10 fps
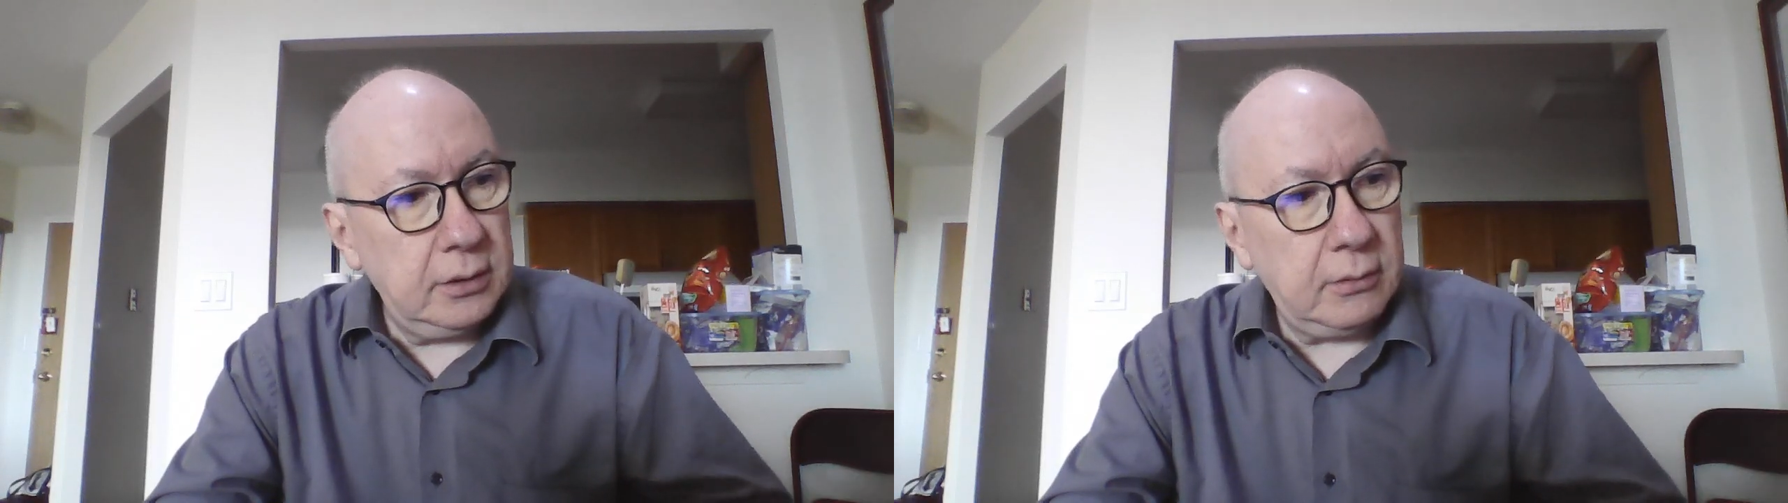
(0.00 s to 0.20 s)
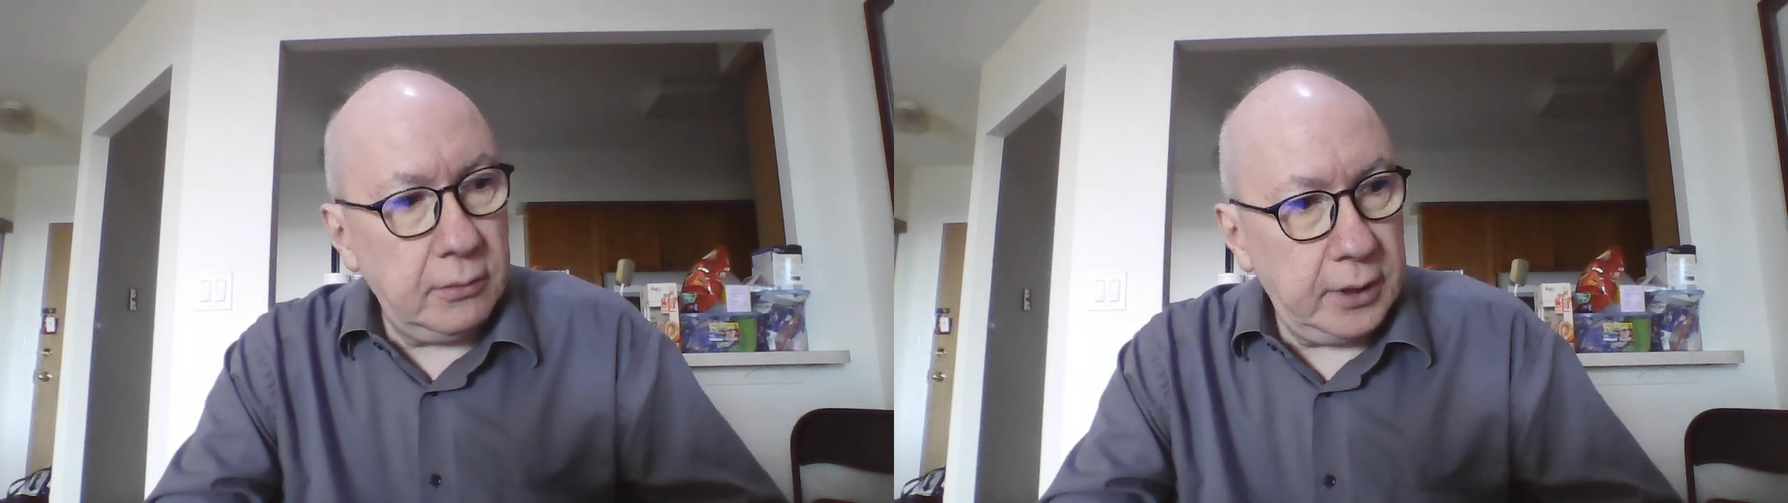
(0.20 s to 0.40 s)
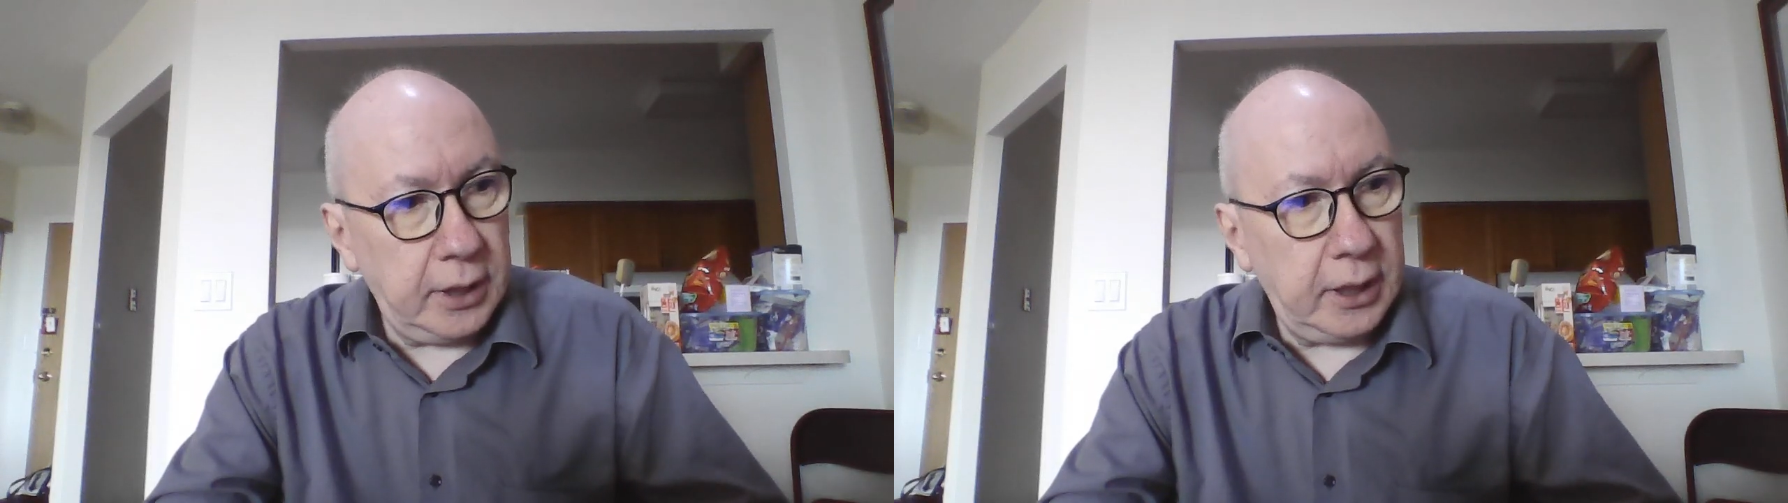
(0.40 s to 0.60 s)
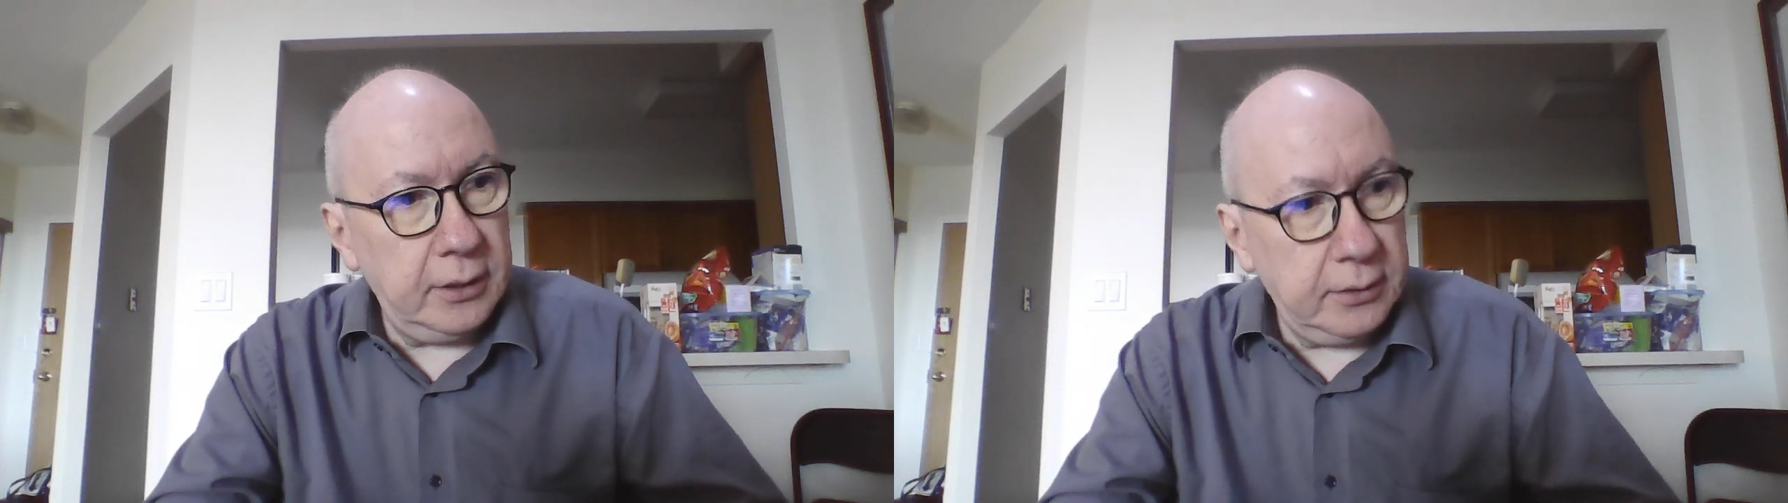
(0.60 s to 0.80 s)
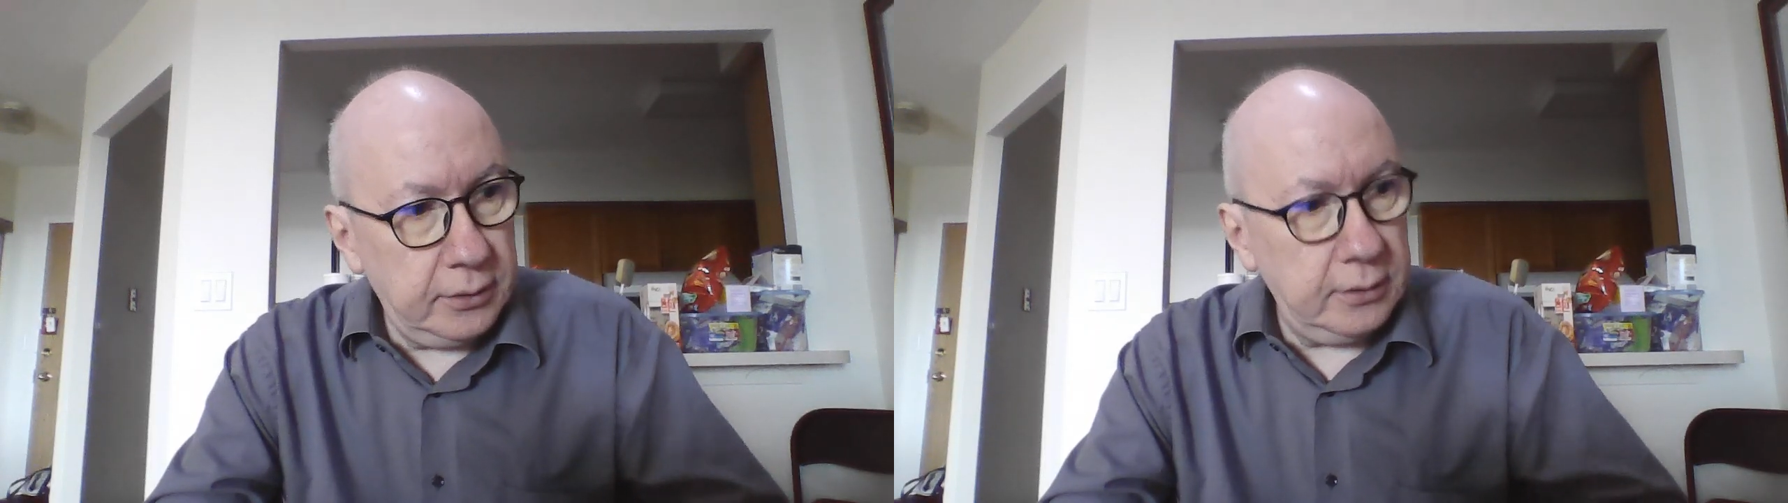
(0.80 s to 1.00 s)
Okay,
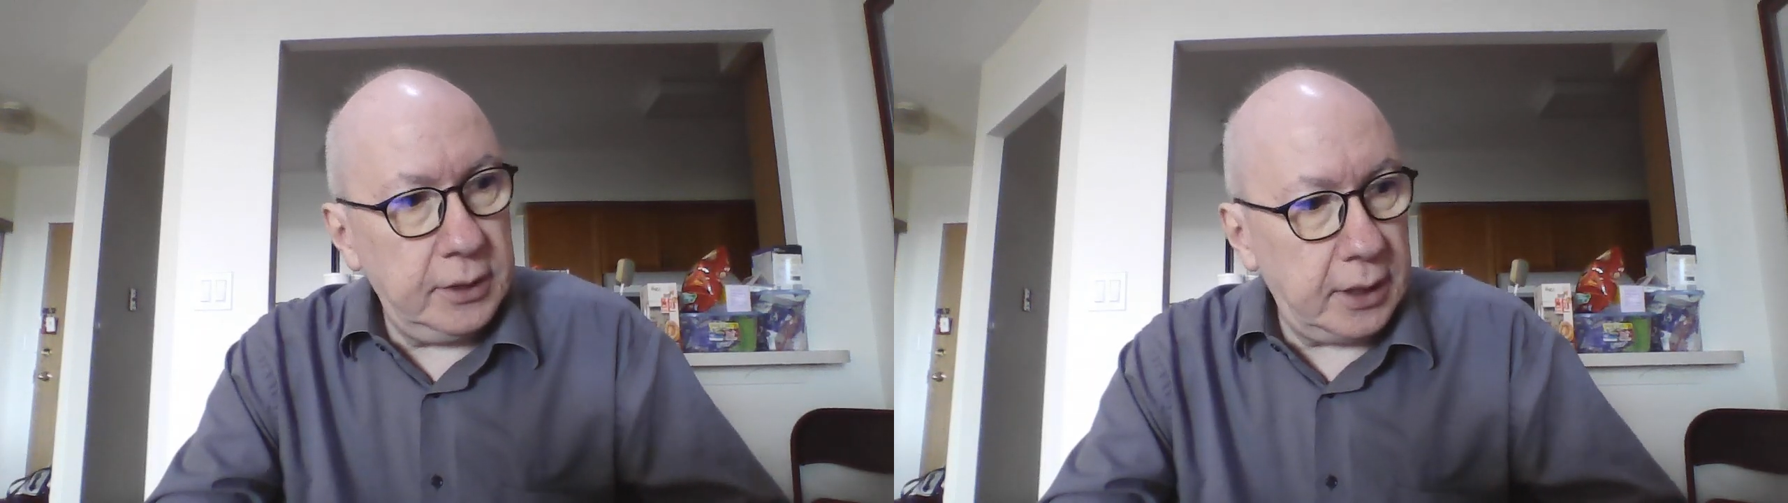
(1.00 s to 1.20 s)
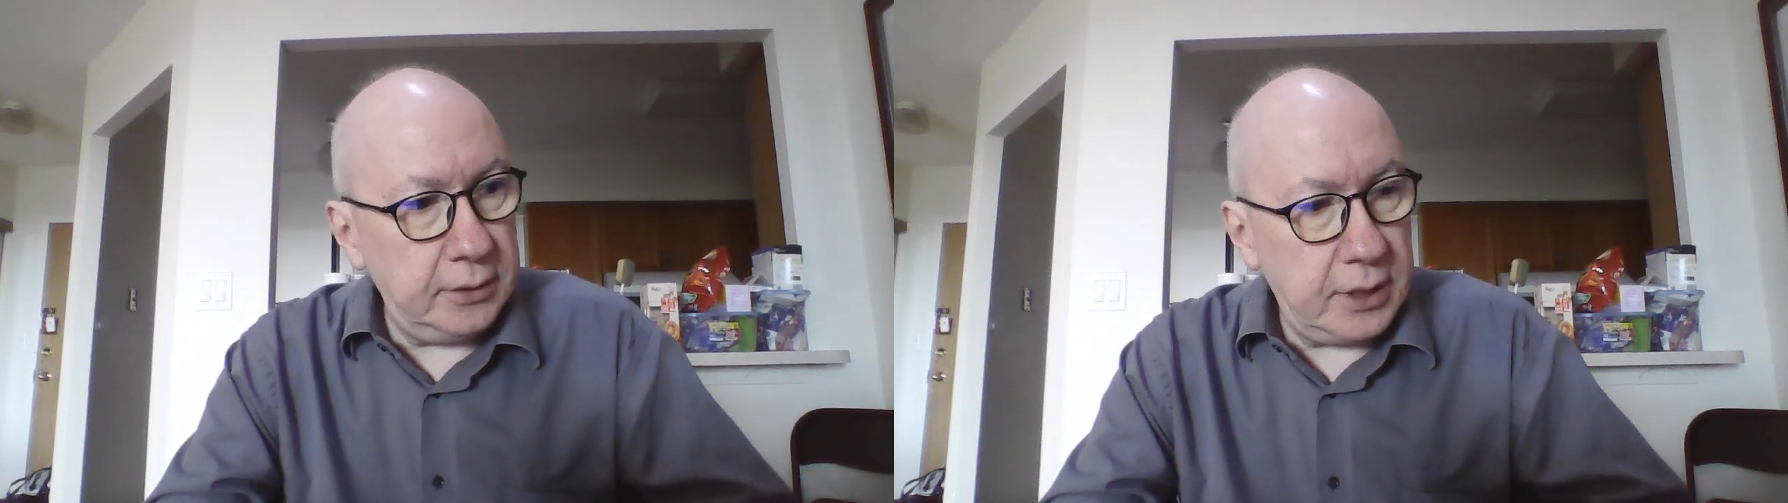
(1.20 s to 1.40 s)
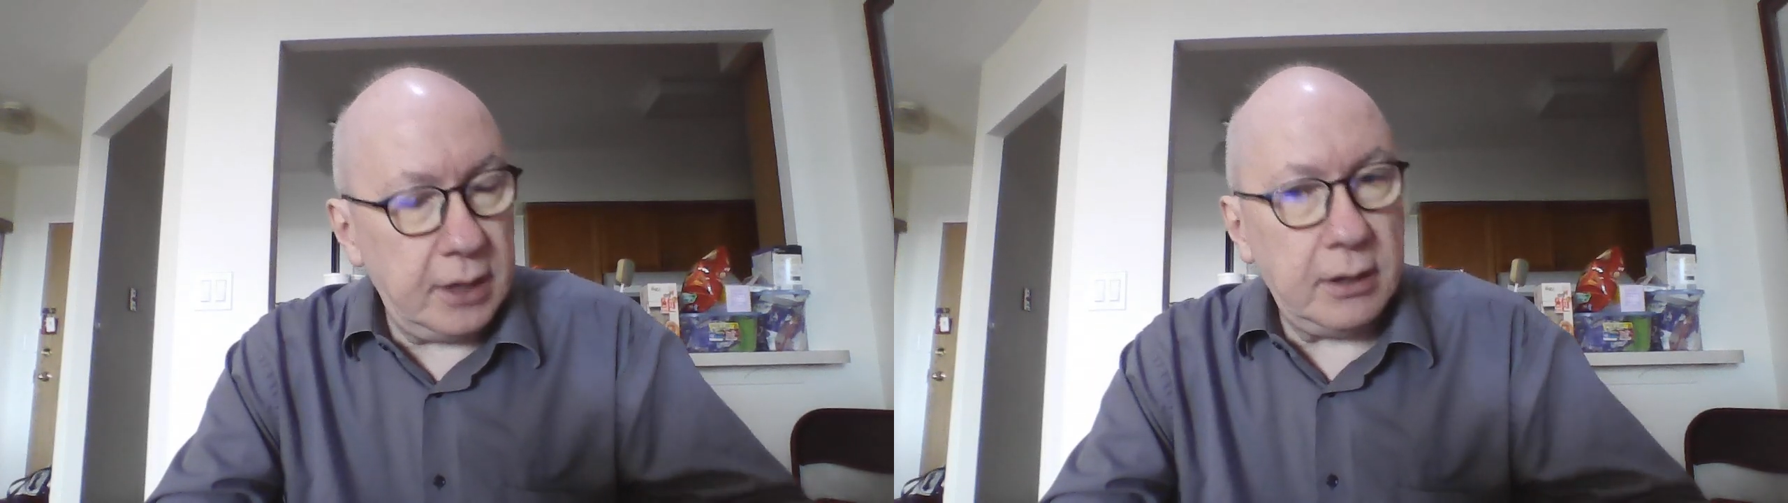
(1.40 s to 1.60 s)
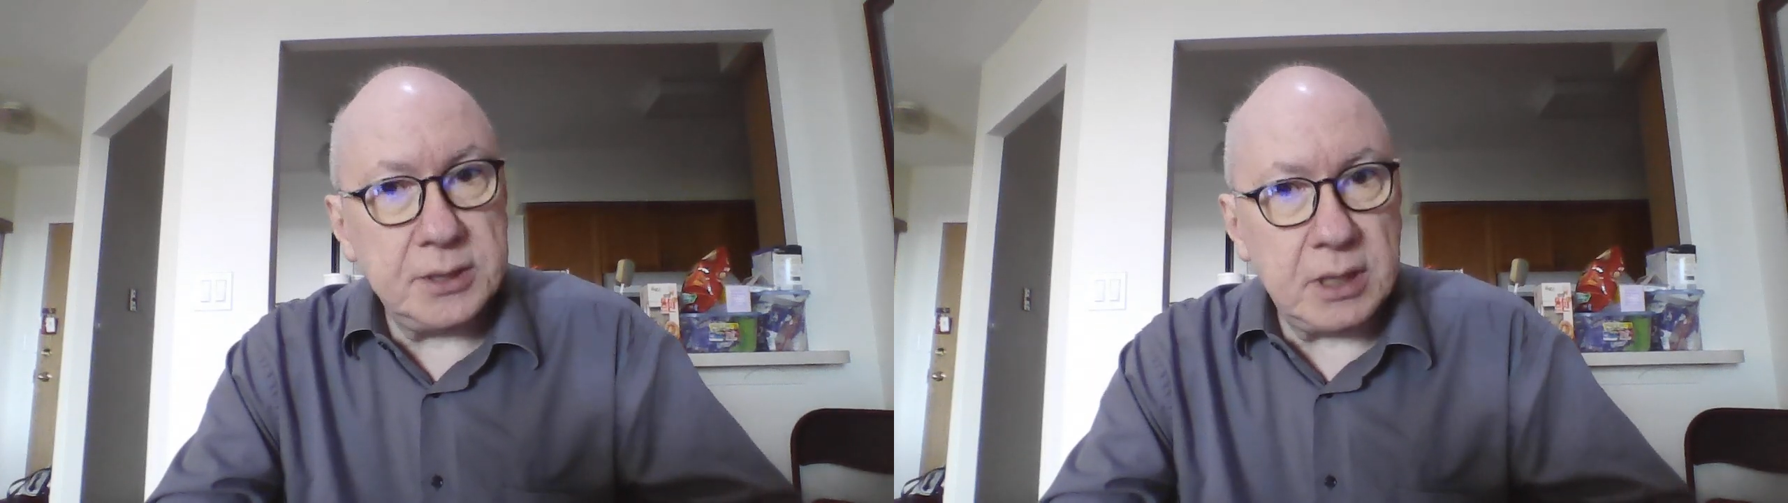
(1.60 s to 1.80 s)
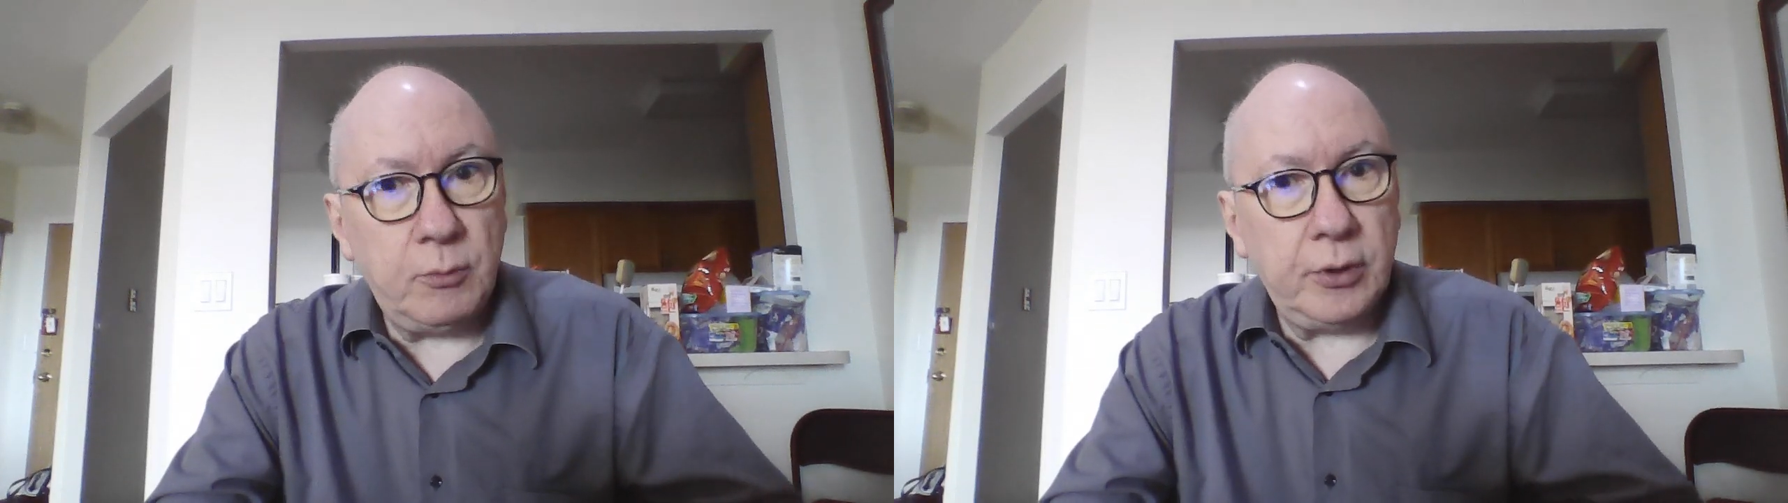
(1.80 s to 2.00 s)
they're dead. They are
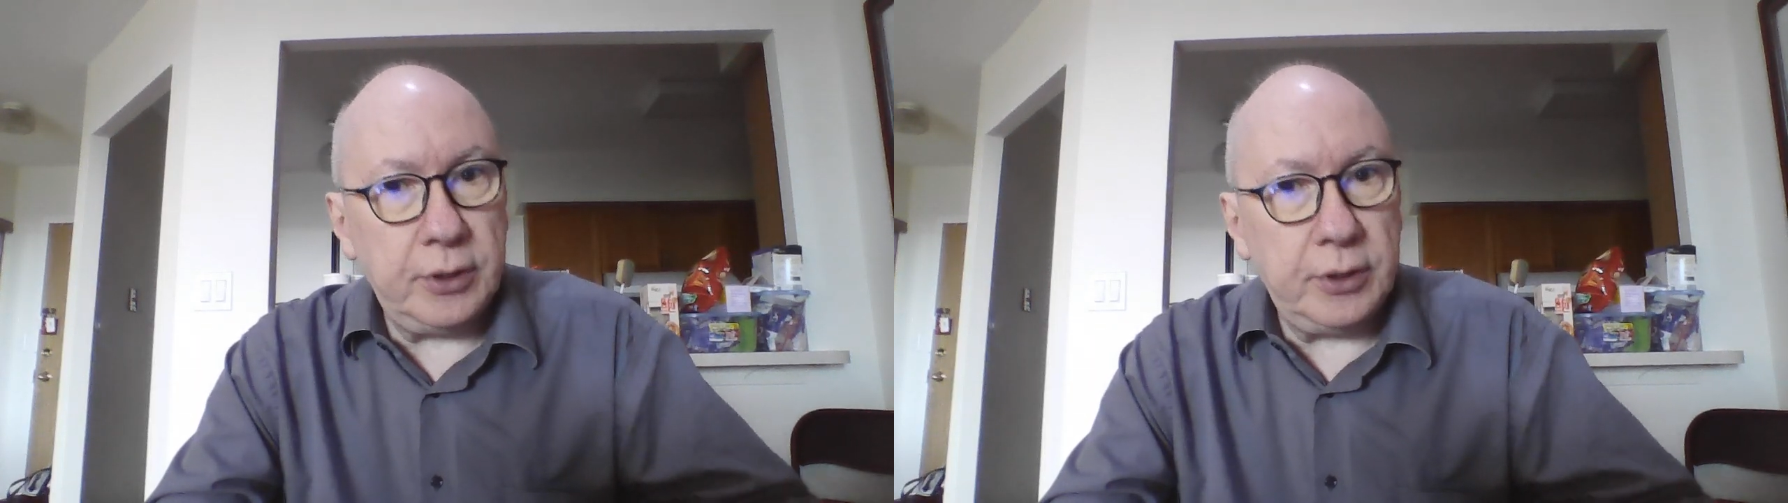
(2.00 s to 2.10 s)
somewhere.